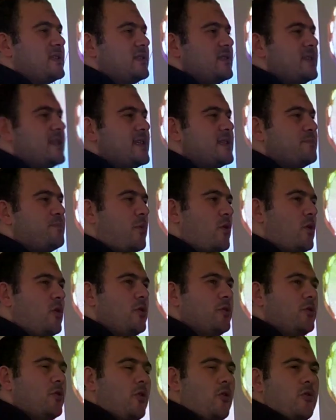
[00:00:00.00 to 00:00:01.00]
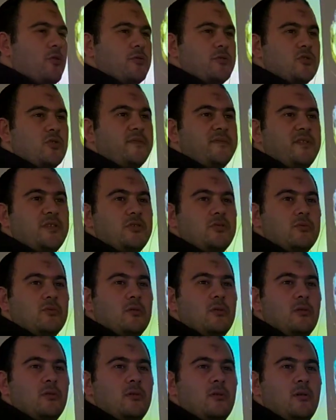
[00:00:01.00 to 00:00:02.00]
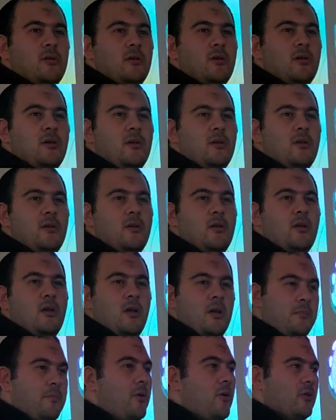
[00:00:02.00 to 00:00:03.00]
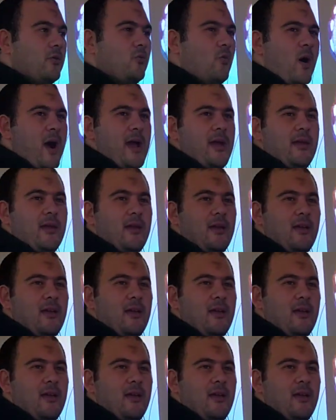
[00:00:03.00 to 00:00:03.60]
This is bone or soft tissue? Bone. Why?